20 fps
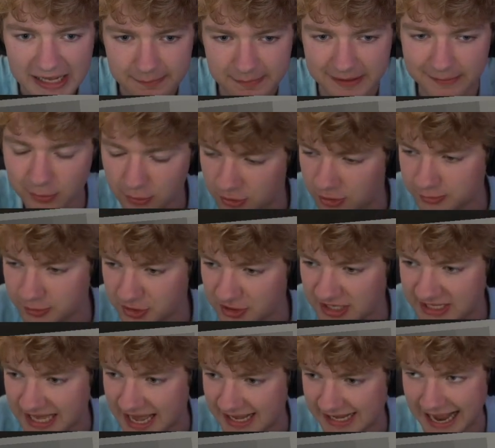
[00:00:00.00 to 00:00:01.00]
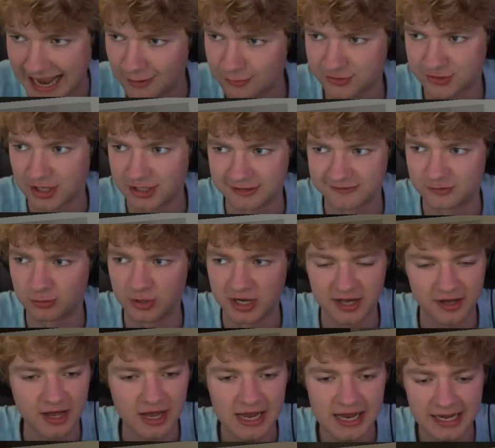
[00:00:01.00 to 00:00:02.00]
people communicate outside of
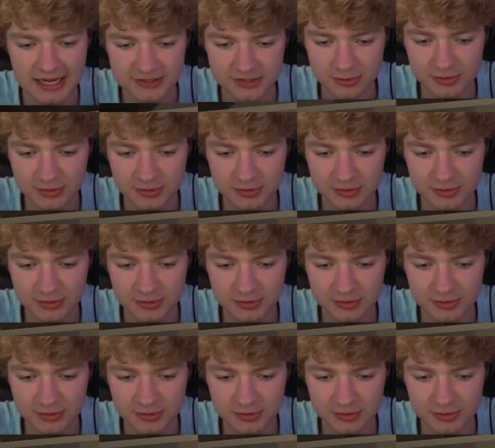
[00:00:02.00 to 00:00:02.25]
Twitter. And so